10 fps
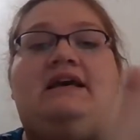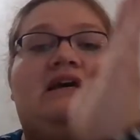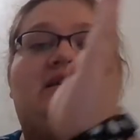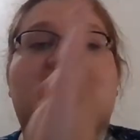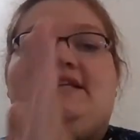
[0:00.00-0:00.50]

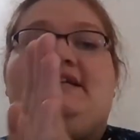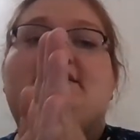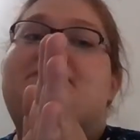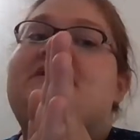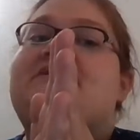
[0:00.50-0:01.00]
in the
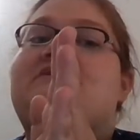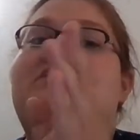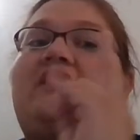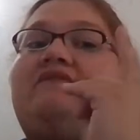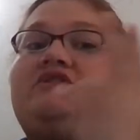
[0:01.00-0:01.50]
tens place you
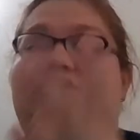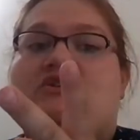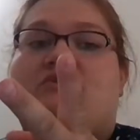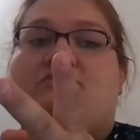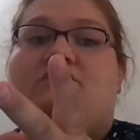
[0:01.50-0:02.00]
have a
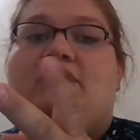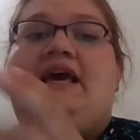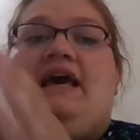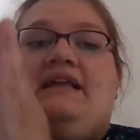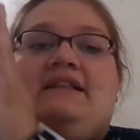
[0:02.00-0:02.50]
2,
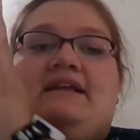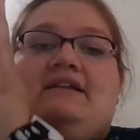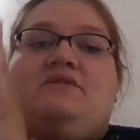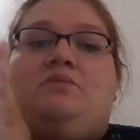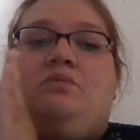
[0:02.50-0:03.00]
and then
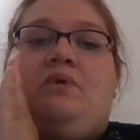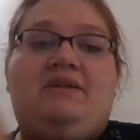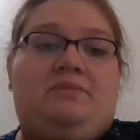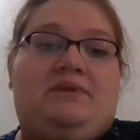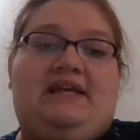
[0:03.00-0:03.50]
in the
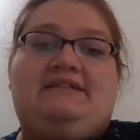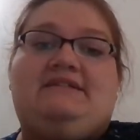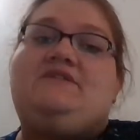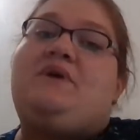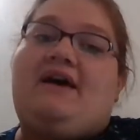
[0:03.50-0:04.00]
1
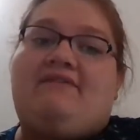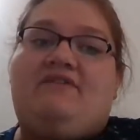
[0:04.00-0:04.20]
place you have a